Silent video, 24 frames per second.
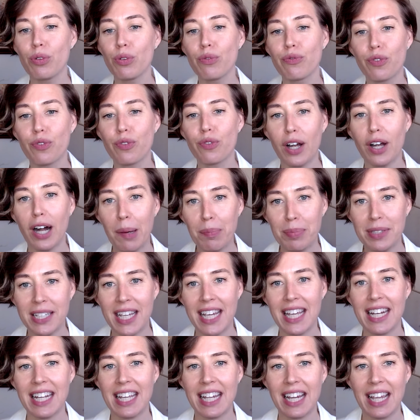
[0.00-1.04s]
for
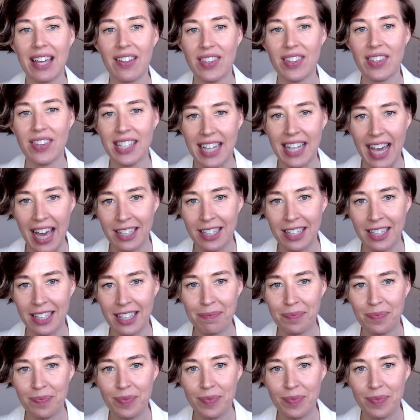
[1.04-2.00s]
updating the data.